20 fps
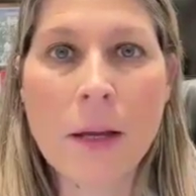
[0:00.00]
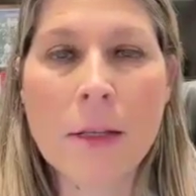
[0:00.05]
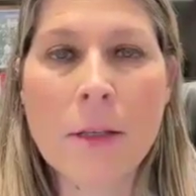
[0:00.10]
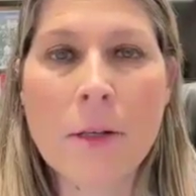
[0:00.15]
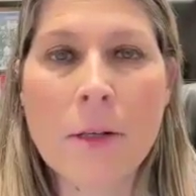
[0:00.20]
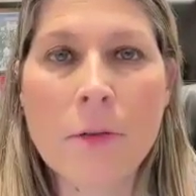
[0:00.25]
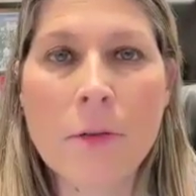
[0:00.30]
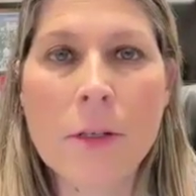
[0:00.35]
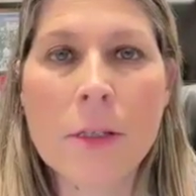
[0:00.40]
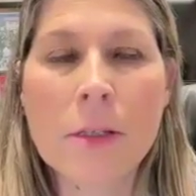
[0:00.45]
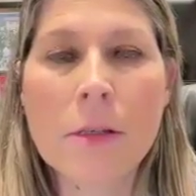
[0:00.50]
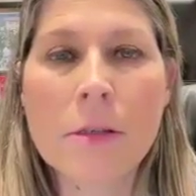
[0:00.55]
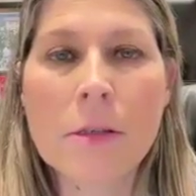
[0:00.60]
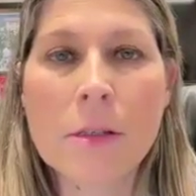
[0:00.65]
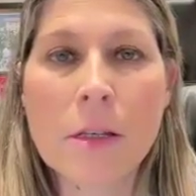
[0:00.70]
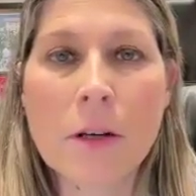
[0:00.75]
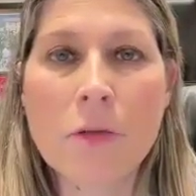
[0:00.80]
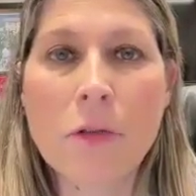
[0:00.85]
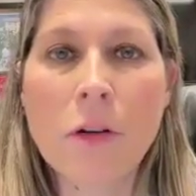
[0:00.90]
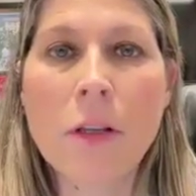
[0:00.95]
There is
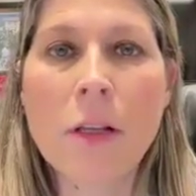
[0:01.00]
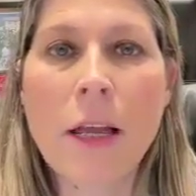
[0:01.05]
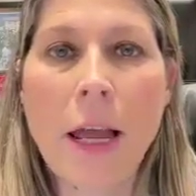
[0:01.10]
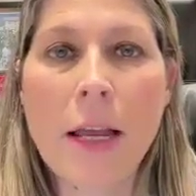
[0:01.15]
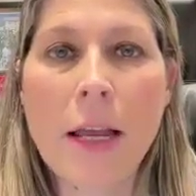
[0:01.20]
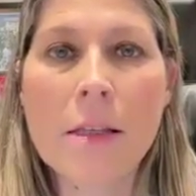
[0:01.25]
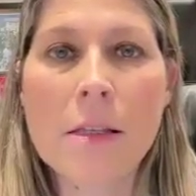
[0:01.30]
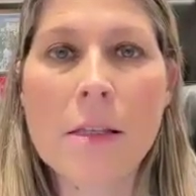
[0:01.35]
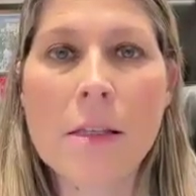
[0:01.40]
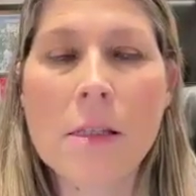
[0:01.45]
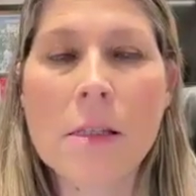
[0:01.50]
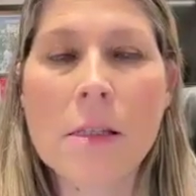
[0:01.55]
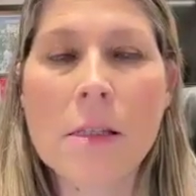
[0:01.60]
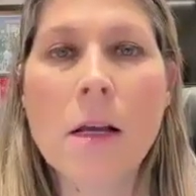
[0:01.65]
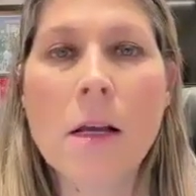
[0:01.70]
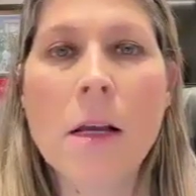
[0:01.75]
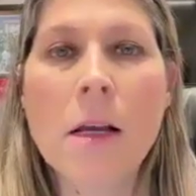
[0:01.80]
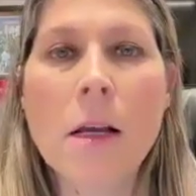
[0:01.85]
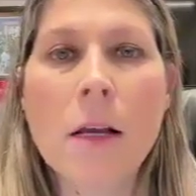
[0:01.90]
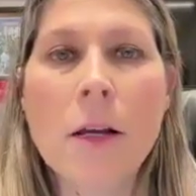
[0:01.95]
several gates.
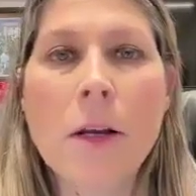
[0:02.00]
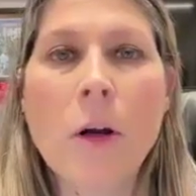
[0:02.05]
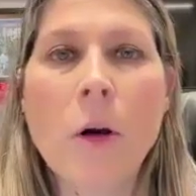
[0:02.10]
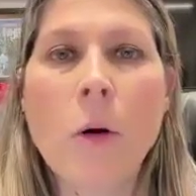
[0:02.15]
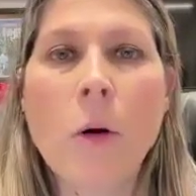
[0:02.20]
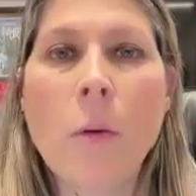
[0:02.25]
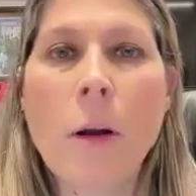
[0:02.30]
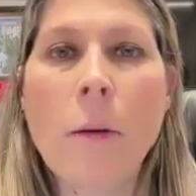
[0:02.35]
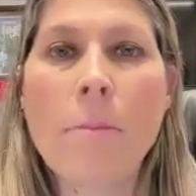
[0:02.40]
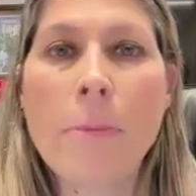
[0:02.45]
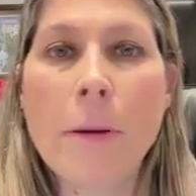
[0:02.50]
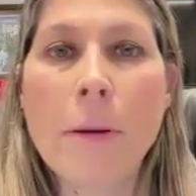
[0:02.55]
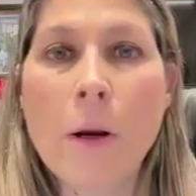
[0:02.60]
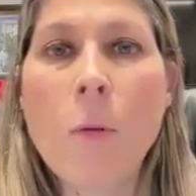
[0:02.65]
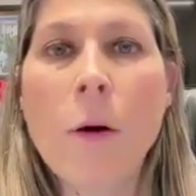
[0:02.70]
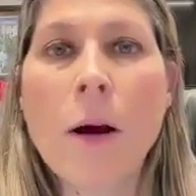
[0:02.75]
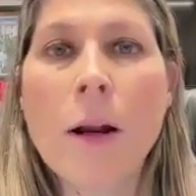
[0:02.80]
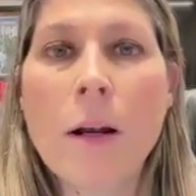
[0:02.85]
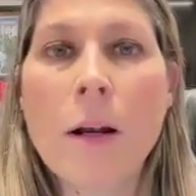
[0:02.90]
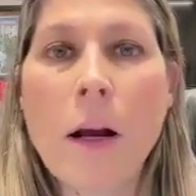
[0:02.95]
A big
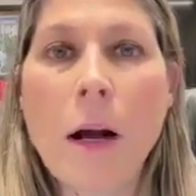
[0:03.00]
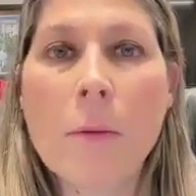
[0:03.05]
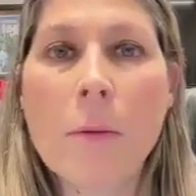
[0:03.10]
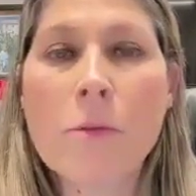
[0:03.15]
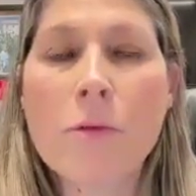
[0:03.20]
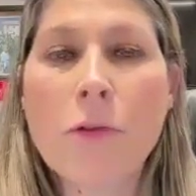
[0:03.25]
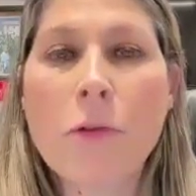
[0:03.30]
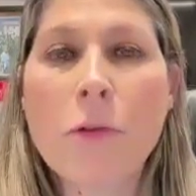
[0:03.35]
one comes